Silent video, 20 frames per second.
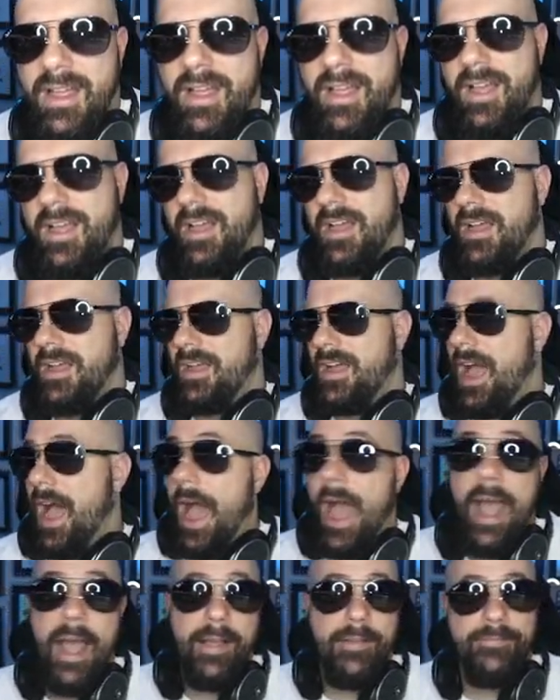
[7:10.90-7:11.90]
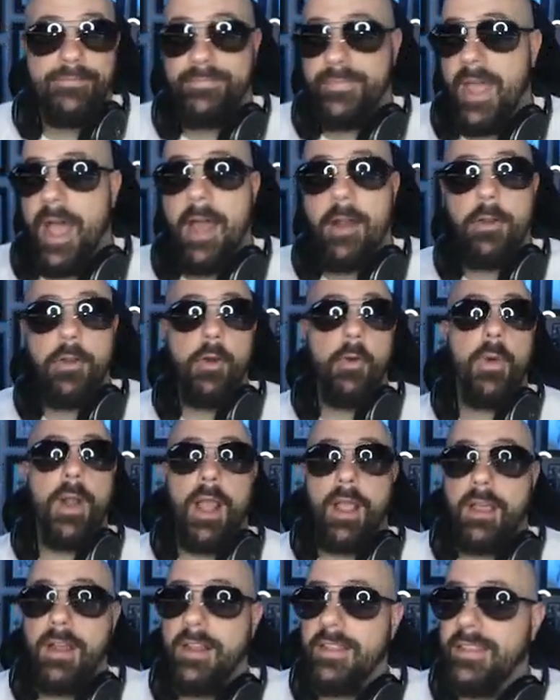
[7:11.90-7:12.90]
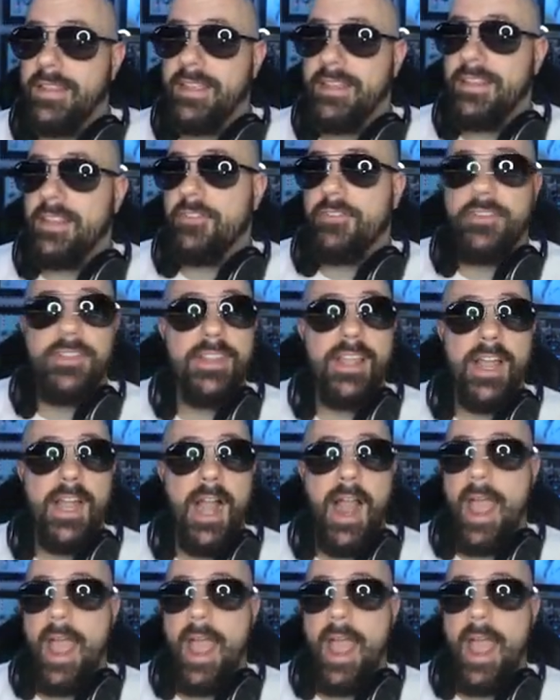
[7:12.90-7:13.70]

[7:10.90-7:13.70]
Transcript: I I don't know what I could have did different there.